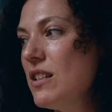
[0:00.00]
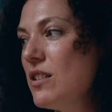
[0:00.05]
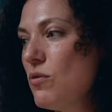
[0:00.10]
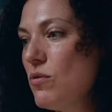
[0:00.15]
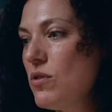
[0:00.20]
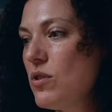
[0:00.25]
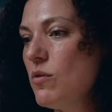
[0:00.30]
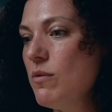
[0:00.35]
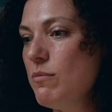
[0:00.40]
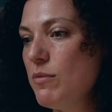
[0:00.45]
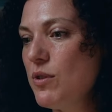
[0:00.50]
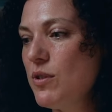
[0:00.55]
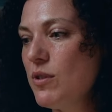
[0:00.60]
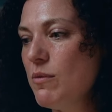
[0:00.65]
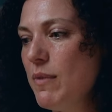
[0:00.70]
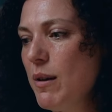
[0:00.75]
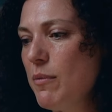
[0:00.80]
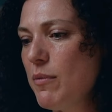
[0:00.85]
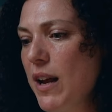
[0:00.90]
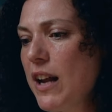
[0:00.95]
it's also a
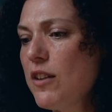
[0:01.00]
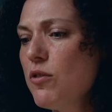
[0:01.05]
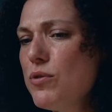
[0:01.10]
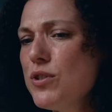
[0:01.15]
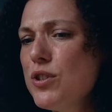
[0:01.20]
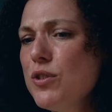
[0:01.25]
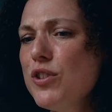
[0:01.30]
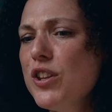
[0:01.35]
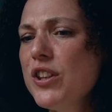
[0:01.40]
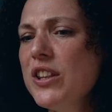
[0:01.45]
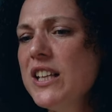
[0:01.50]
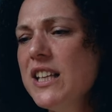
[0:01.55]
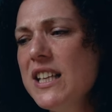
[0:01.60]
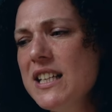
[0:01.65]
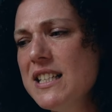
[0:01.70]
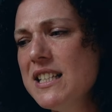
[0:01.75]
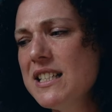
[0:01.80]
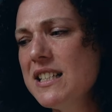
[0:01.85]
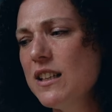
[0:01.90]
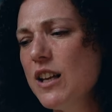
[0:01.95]
muscle memory. And also the thing
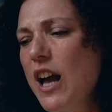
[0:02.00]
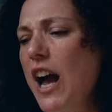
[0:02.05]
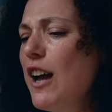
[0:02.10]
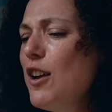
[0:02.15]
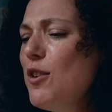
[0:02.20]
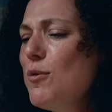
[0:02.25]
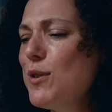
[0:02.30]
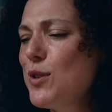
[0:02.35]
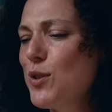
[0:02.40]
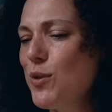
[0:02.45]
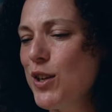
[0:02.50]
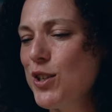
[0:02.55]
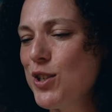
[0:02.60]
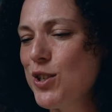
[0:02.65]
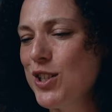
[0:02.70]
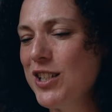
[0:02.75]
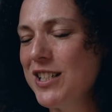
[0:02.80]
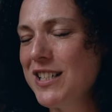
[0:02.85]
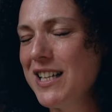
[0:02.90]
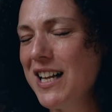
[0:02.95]
is, is I always
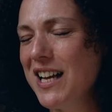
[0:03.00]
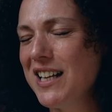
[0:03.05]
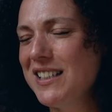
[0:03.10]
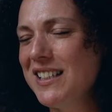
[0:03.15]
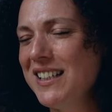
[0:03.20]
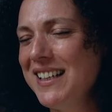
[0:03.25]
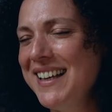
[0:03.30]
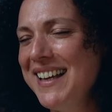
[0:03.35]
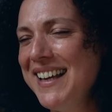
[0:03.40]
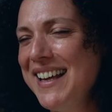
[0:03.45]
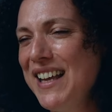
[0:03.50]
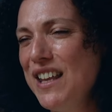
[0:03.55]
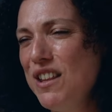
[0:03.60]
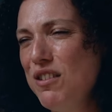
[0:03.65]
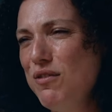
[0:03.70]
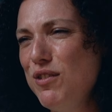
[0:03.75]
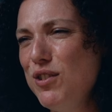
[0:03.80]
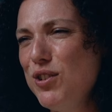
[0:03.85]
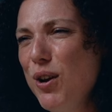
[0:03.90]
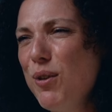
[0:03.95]
questioned that
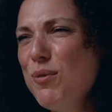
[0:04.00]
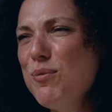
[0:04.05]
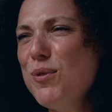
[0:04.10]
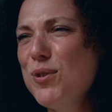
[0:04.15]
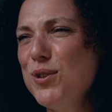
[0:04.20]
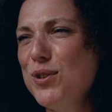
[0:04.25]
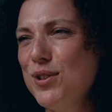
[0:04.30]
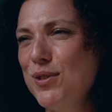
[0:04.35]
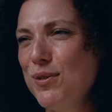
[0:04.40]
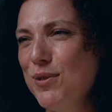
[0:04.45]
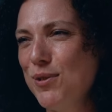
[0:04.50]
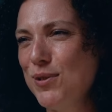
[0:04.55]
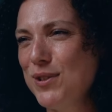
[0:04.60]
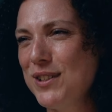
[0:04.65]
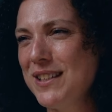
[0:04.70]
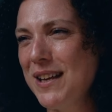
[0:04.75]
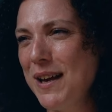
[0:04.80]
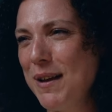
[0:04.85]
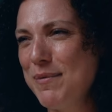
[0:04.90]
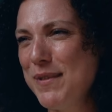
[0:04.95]
if you don't want to do it all
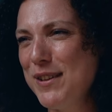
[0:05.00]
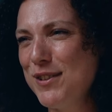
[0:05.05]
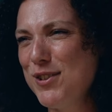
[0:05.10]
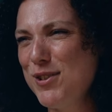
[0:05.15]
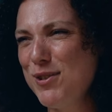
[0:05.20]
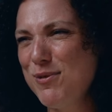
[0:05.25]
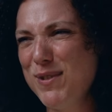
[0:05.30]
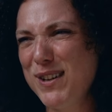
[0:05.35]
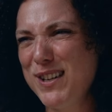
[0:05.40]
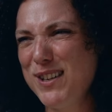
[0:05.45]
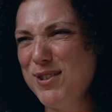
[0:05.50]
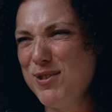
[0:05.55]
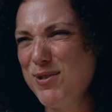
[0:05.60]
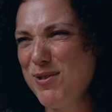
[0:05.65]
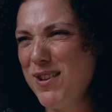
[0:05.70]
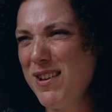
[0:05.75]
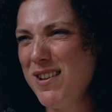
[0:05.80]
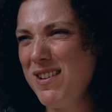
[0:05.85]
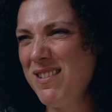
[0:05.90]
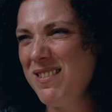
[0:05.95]
the time, then do you really
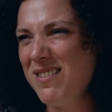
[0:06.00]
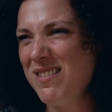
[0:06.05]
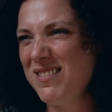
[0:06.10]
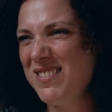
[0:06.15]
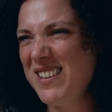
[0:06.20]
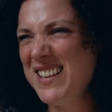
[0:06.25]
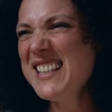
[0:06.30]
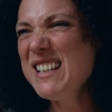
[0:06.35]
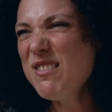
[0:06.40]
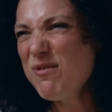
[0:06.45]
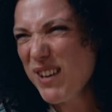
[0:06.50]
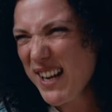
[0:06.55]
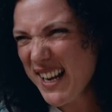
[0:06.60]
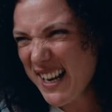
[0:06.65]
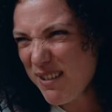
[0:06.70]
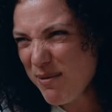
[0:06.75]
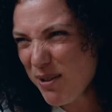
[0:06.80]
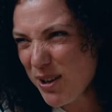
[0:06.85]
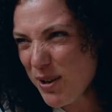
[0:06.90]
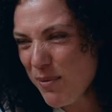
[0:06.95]
enjoy it? Yeah. Is it
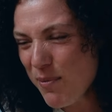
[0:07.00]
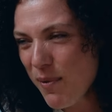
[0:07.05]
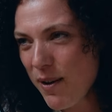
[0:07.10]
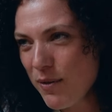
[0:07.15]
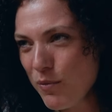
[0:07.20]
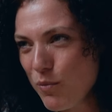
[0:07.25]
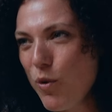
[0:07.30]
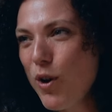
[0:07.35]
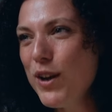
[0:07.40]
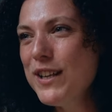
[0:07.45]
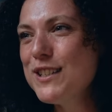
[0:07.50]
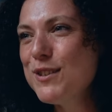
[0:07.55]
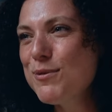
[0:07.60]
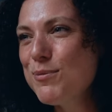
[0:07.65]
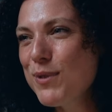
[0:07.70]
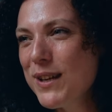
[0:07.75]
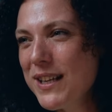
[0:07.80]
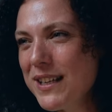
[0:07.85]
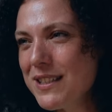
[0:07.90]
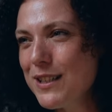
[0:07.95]
really what you want? What is the
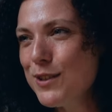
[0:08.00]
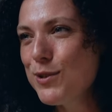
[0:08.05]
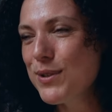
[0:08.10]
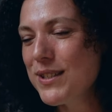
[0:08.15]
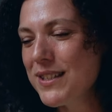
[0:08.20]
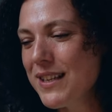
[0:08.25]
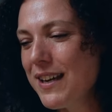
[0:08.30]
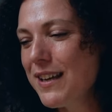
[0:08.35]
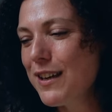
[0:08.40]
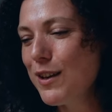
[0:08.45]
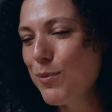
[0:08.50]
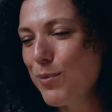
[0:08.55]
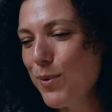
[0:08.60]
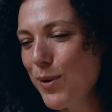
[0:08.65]
reason you're saying you